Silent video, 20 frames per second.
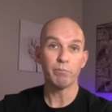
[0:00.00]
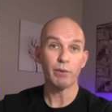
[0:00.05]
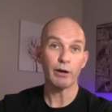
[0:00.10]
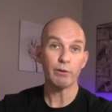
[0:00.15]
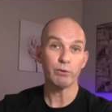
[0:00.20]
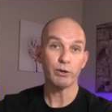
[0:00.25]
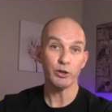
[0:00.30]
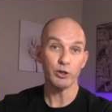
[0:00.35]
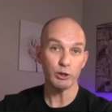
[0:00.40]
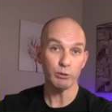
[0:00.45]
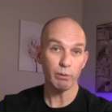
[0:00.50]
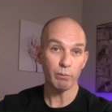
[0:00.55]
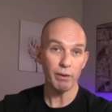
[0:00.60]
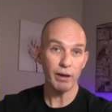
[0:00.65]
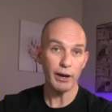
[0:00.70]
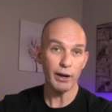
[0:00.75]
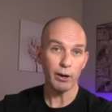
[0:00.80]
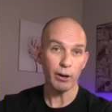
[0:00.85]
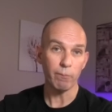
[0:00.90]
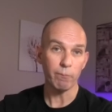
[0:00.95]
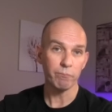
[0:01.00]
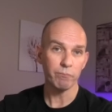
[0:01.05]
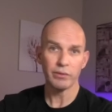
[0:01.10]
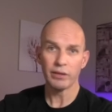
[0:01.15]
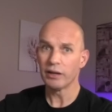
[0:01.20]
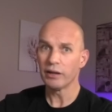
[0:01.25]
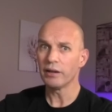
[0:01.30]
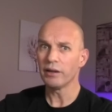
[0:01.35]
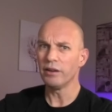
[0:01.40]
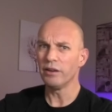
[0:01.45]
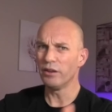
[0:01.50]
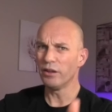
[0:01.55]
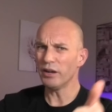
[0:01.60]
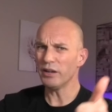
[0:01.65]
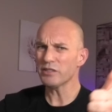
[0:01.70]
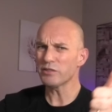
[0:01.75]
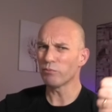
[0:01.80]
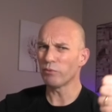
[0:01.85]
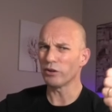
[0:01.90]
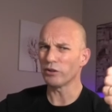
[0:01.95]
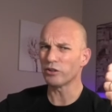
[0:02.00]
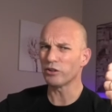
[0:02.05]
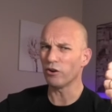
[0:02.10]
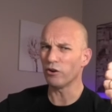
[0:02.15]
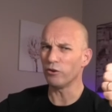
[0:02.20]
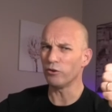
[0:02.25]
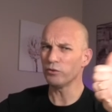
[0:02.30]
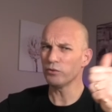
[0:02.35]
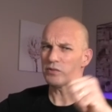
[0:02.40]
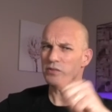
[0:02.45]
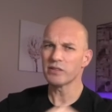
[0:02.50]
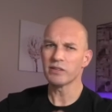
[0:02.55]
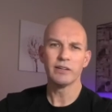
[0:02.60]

by renewable power. Nice one, Coles.